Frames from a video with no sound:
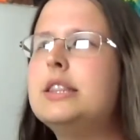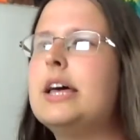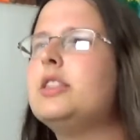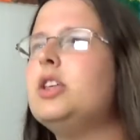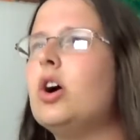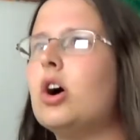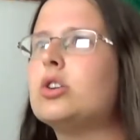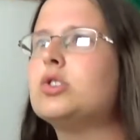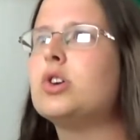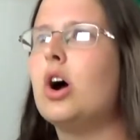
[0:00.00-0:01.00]
that the
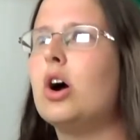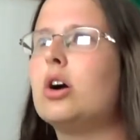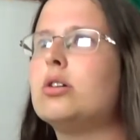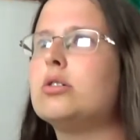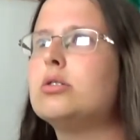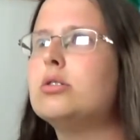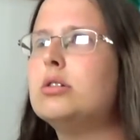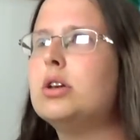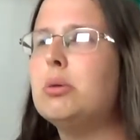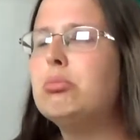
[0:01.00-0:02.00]
arts are
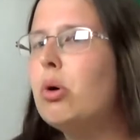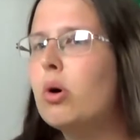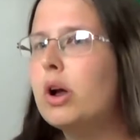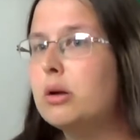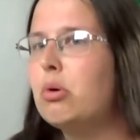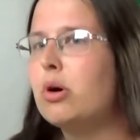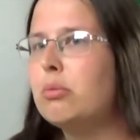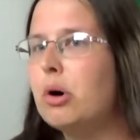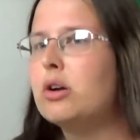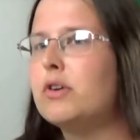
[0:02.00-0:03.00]
impor- an
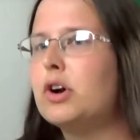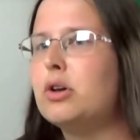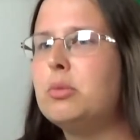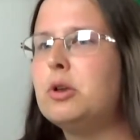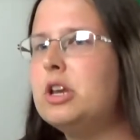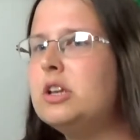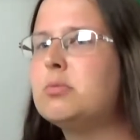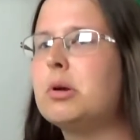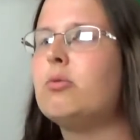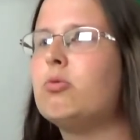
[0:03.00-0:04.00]
important part of our communities,
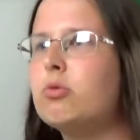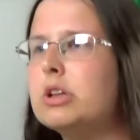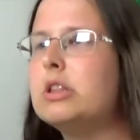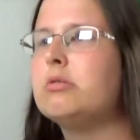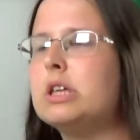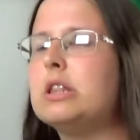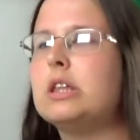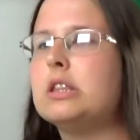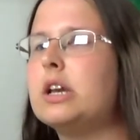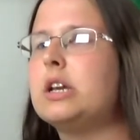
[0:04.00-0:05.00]
but I really, really
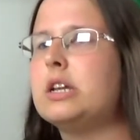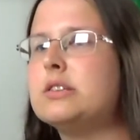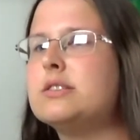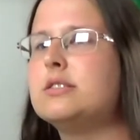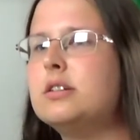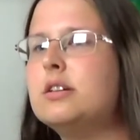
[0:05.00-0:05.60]
think that it is.